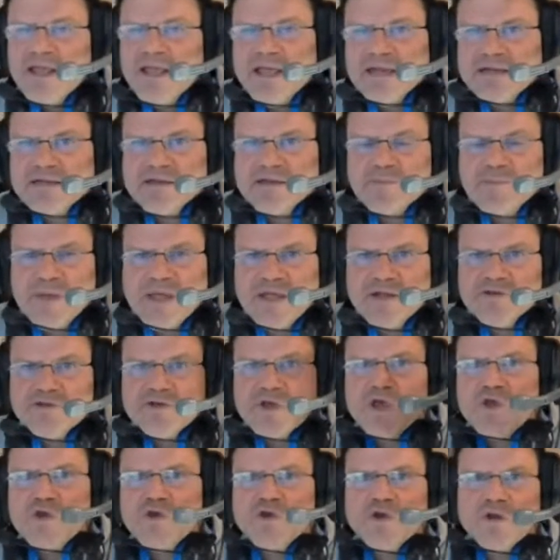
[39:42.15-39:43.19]
It depends.
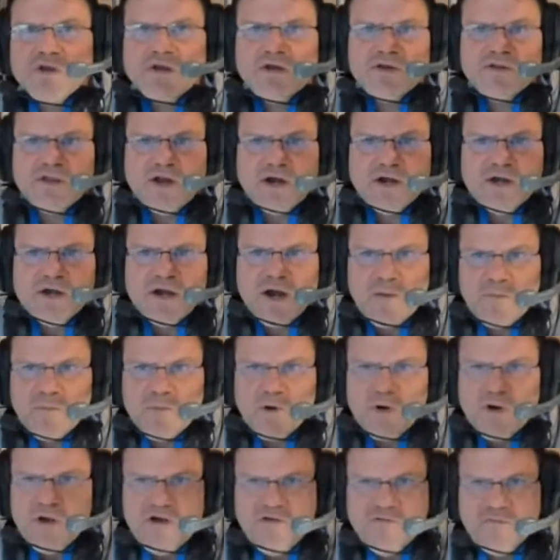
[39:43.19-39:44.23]
The
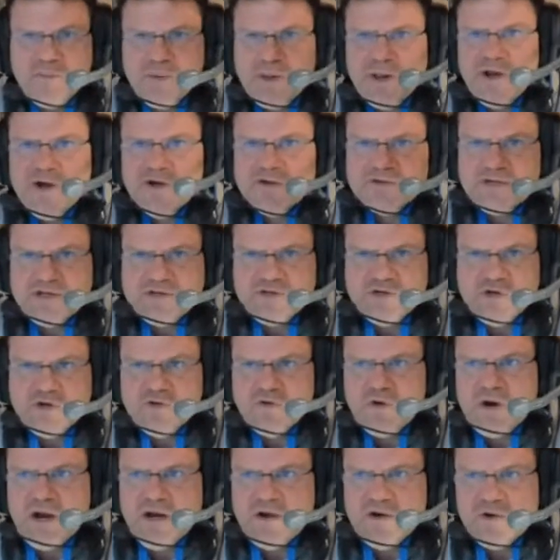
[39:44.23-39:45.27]
number of players that you
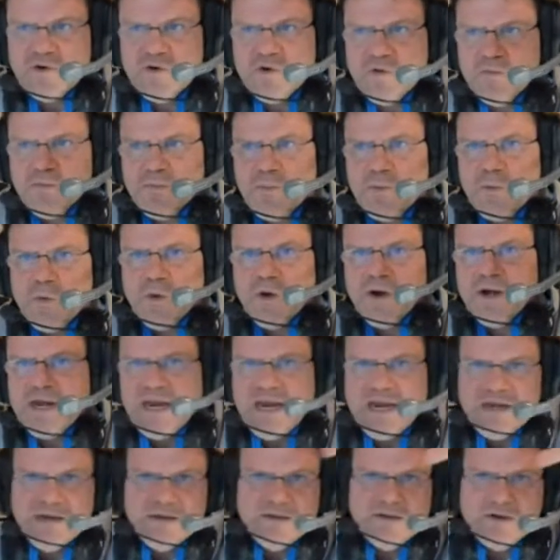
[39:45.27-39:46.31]
grade on your board
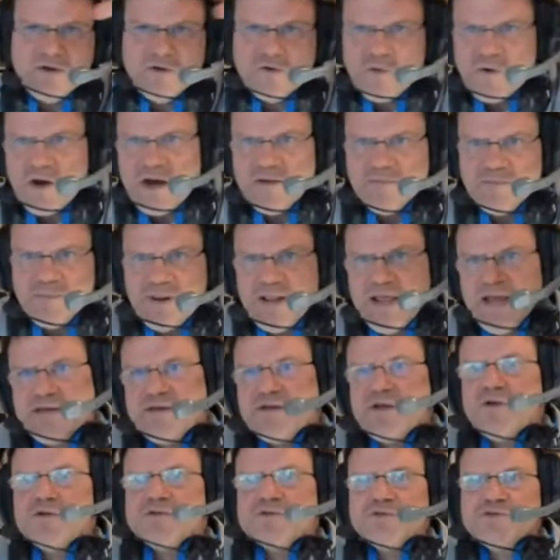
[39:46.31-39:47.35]
in the grade
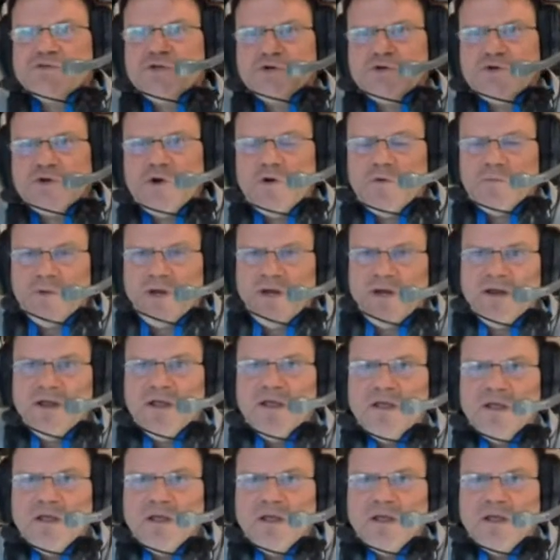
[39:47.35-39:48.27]
plateaus determine